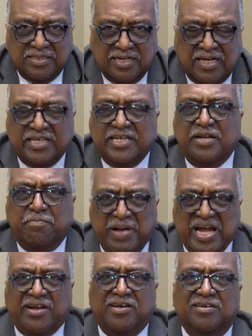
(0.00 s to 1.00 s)
under the
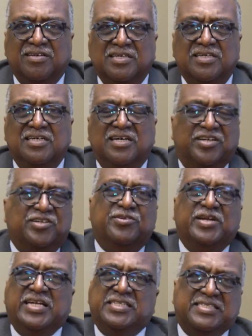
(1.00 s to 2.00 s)
banner of the
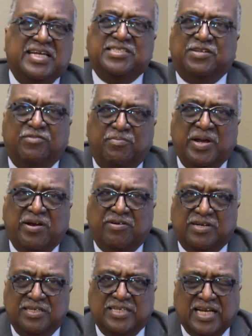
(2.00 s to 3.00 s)
United States of
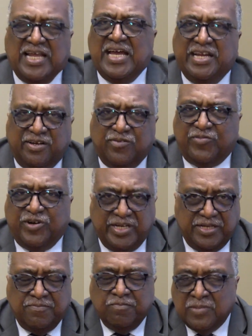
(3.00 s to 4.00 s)
America, the land of the
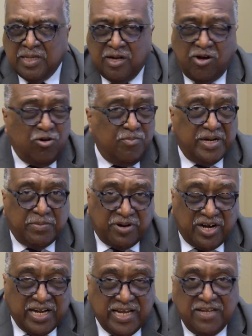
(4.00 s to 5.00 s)
free, home of the
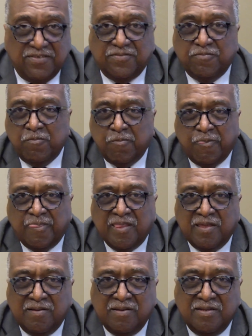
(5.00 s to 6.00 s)
brave.
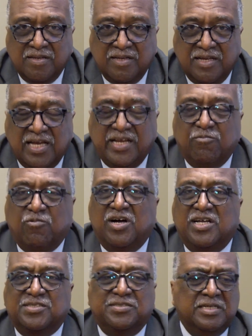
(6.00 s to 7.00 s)
And the
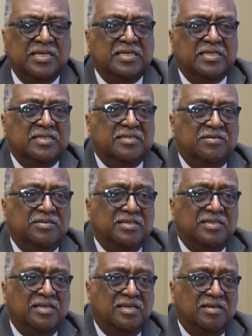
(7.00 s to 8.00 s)
one
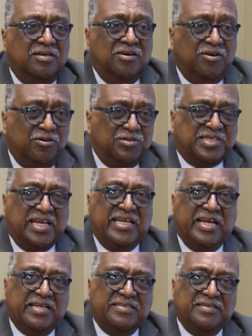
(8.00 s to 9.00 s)
who say
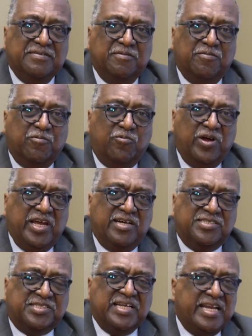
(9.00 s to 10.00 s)
that we are
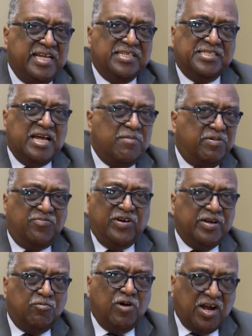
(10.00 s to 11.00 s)
setting an example for
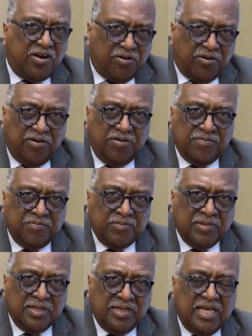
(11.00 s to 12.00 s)
the world
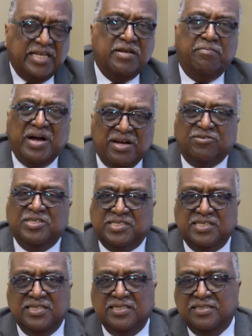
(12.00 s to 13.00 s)
in
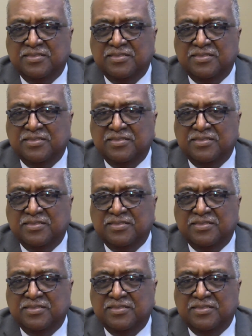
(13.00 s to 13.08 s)
democracy.